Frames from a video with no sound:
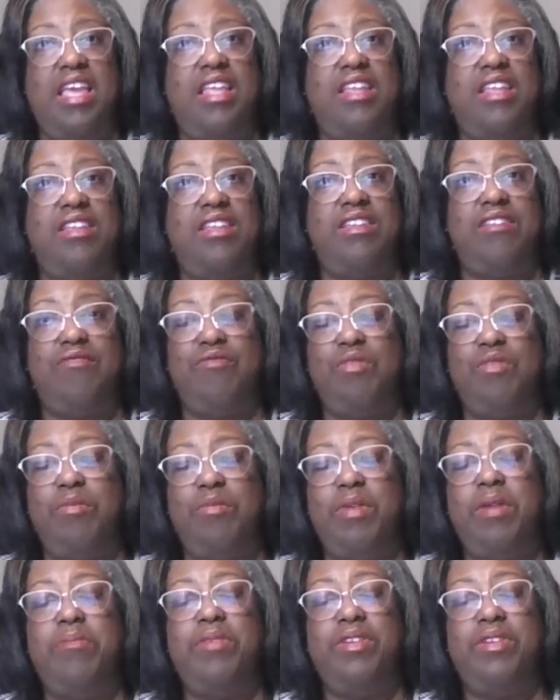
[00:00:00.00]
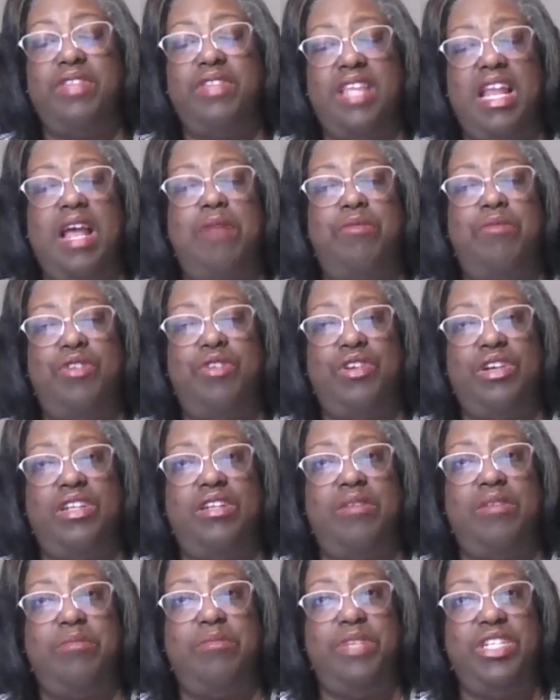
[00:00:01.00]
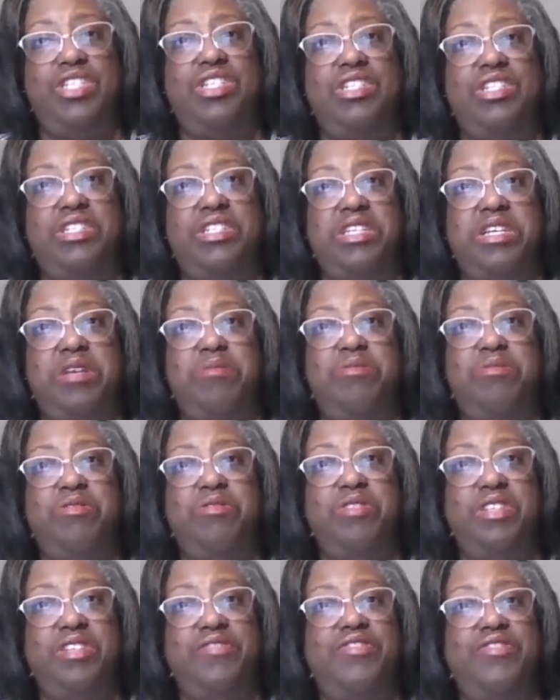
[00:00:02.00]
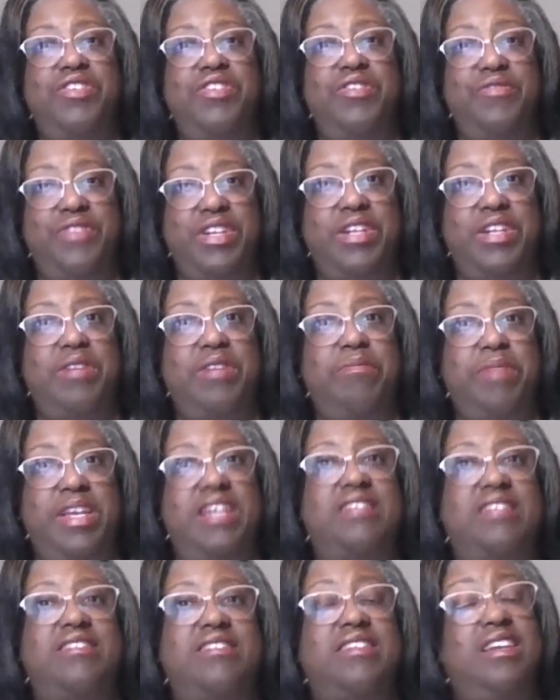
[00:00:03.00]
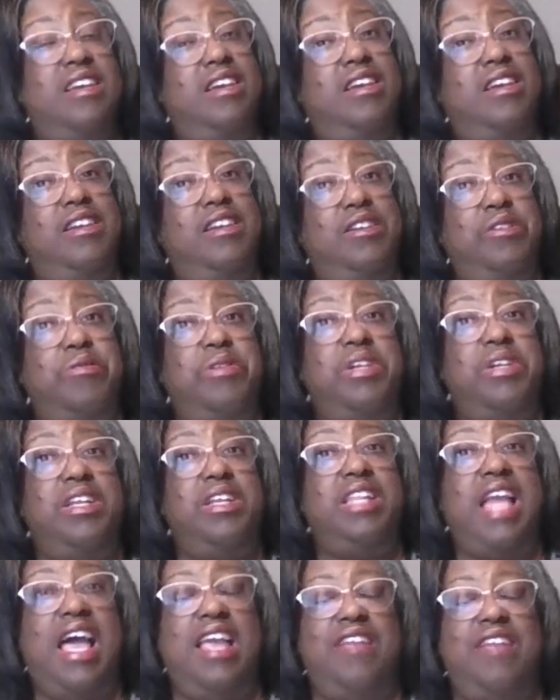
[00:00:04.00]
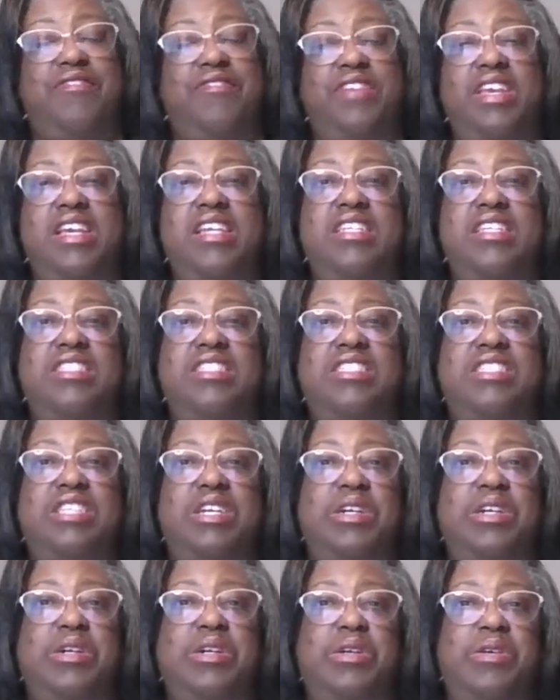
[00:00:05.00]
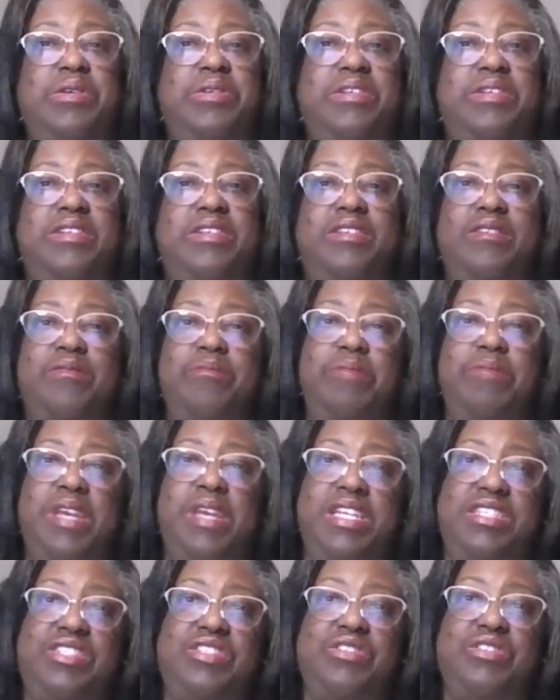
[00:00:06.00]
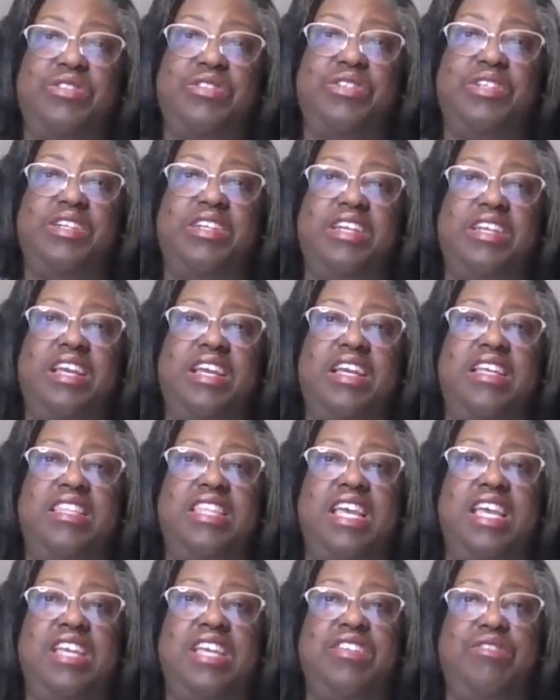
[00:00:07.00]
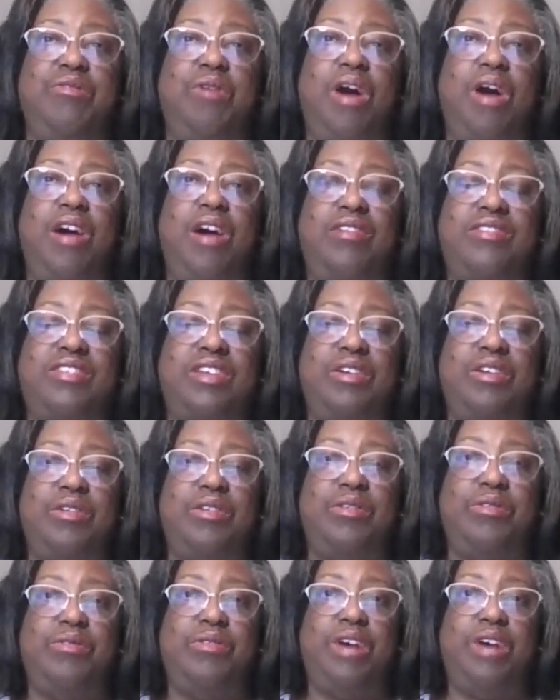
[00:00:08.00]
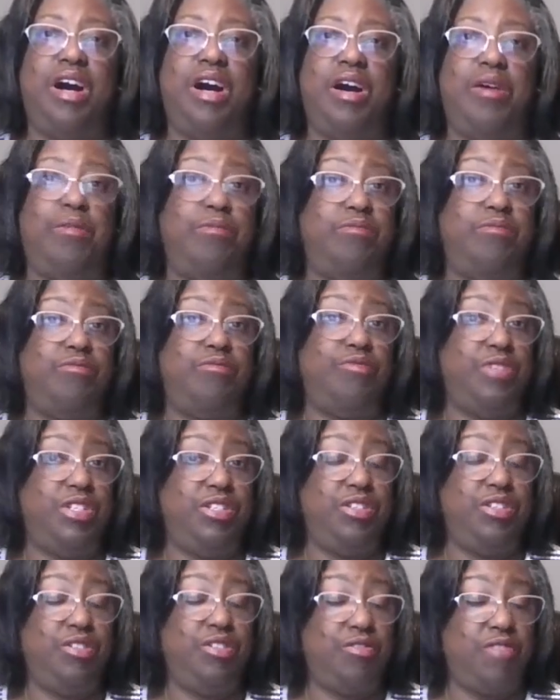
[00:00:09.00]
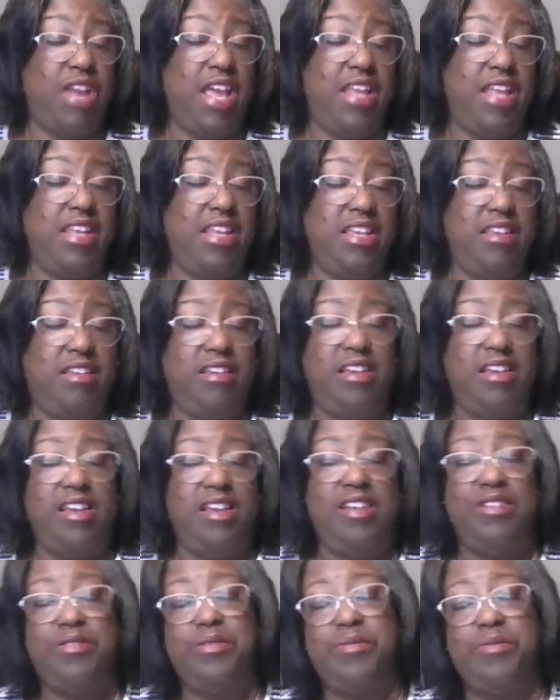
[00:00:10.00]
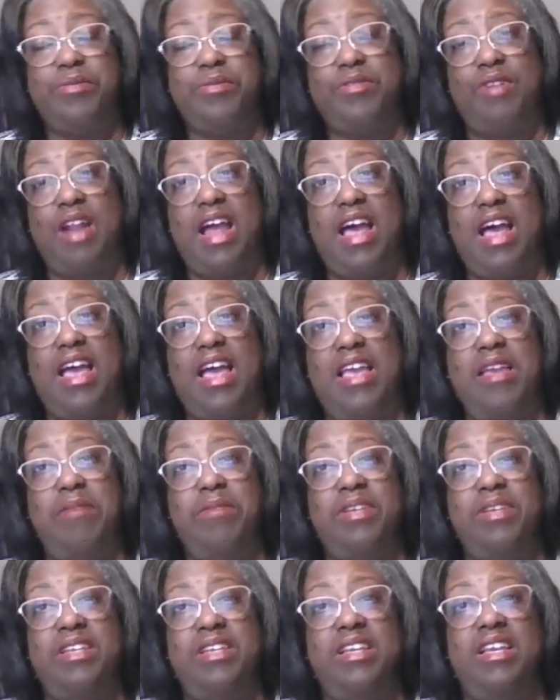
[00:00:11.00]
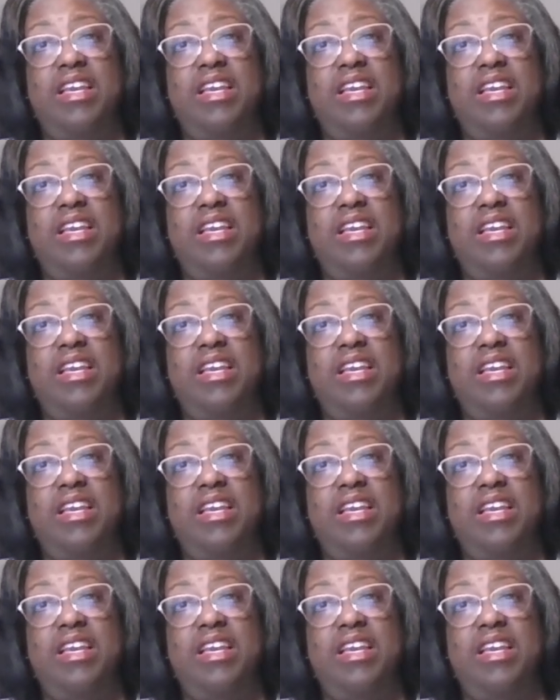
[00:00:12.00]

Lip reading: And remember that I'm on a mission to help you live your very best career life. So make sure that you also, when you're ready, subscribe